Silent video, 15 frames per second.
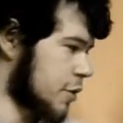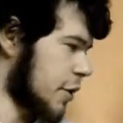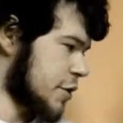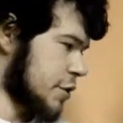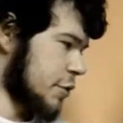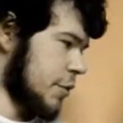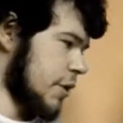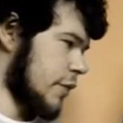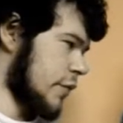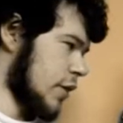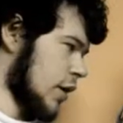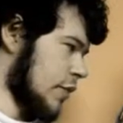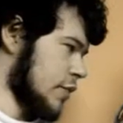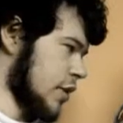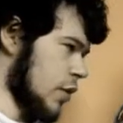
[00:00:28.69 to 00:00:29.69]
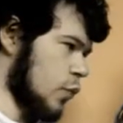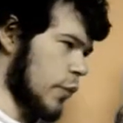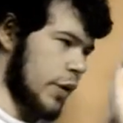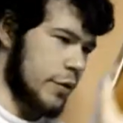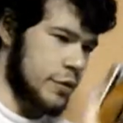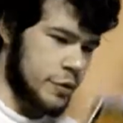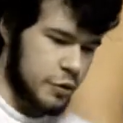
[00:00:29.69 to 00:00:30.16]
Criterion even gives like a
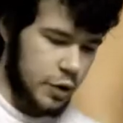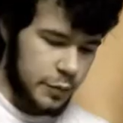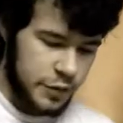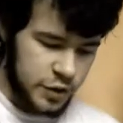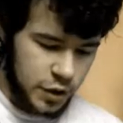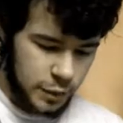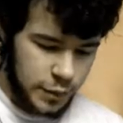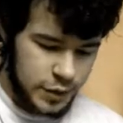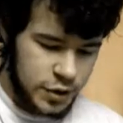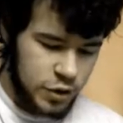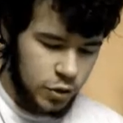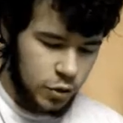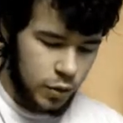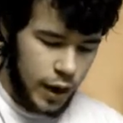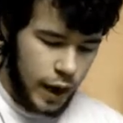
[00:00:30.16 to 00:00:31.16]
weird description of it too.